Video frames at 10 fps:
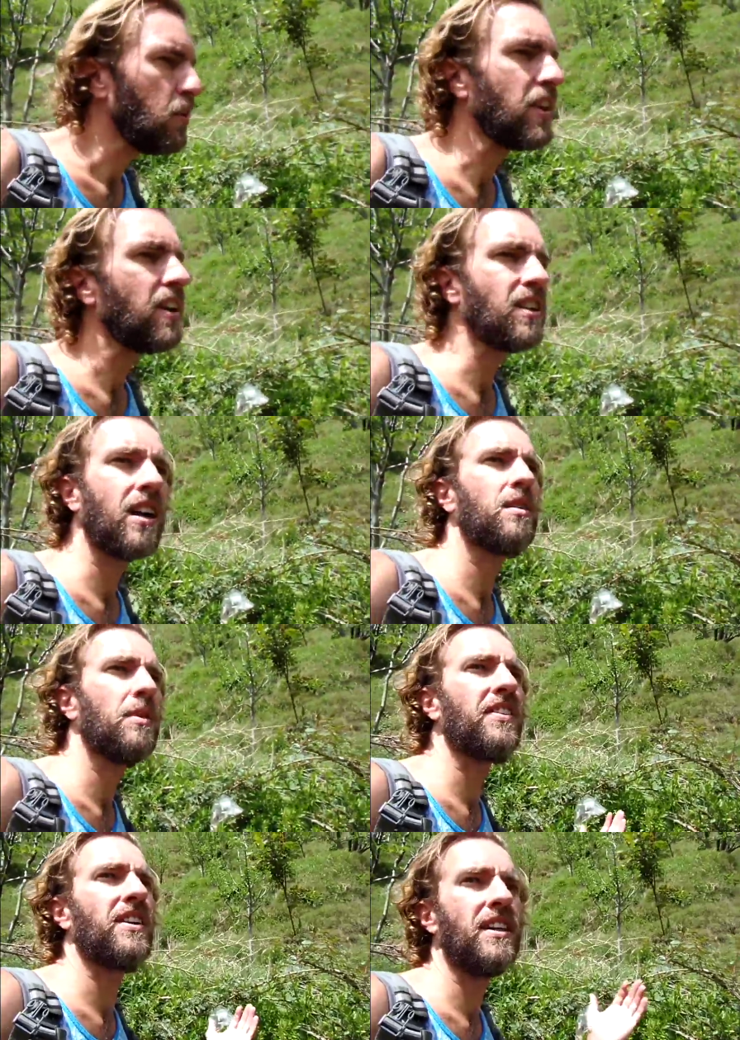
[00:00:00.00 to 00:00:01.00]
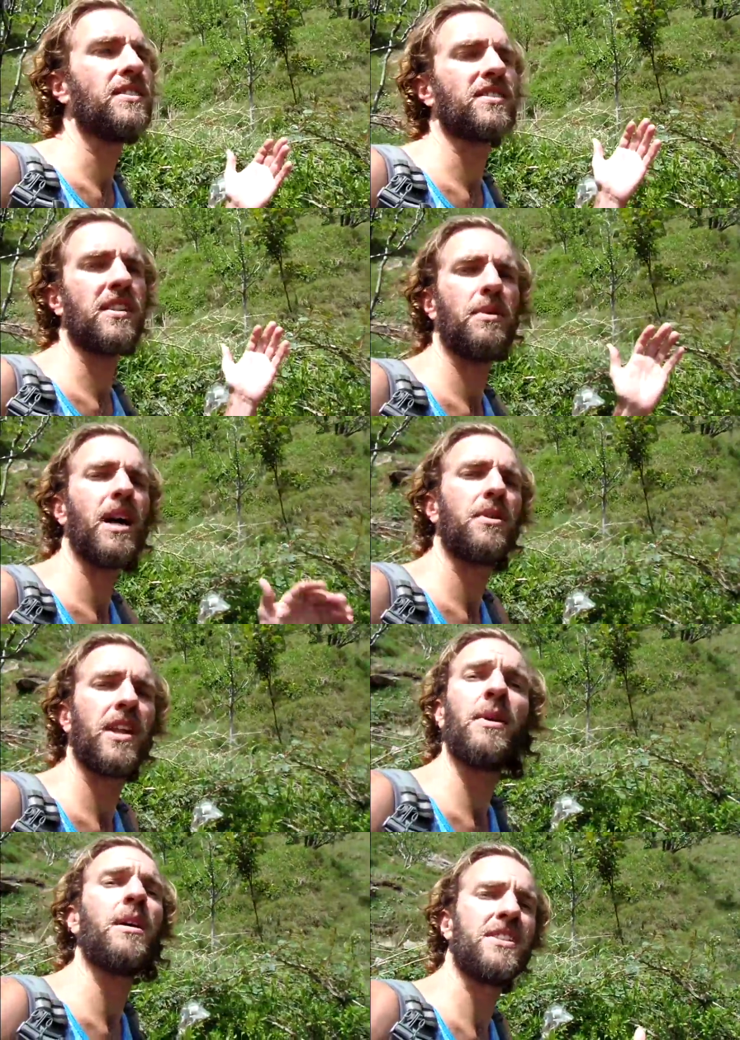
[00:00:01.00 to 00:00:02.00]
When they're talking about the angels in the Bible,
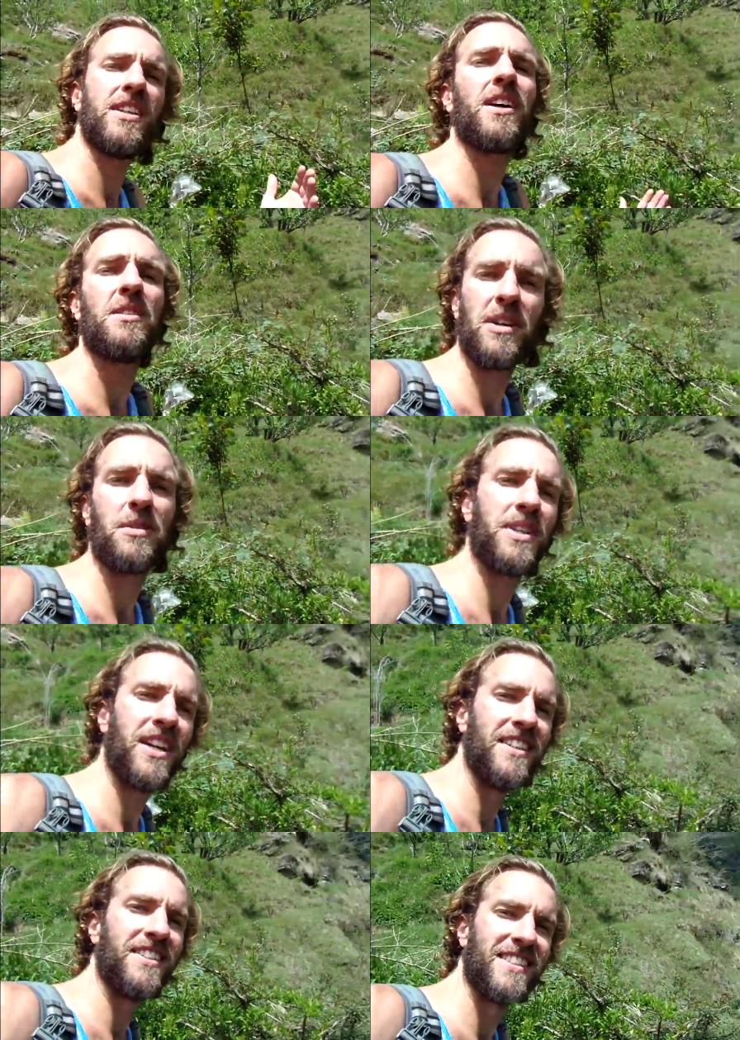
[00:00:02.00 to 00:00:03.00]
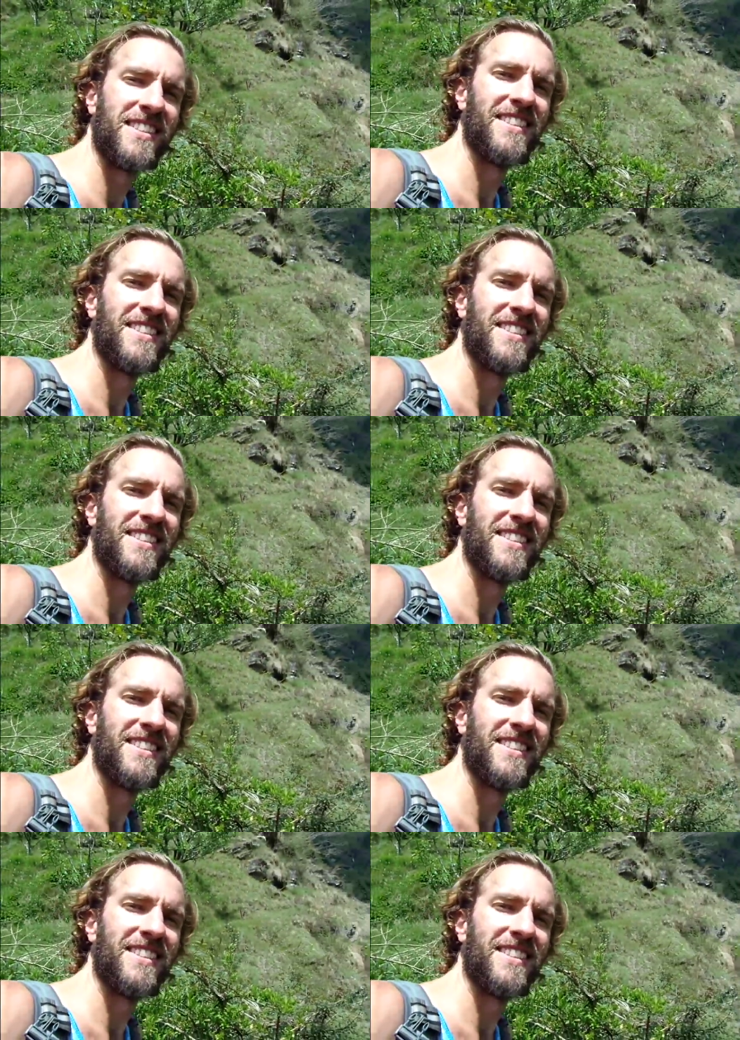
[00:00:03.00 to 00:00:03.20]
they might be talking about the Pleiadians.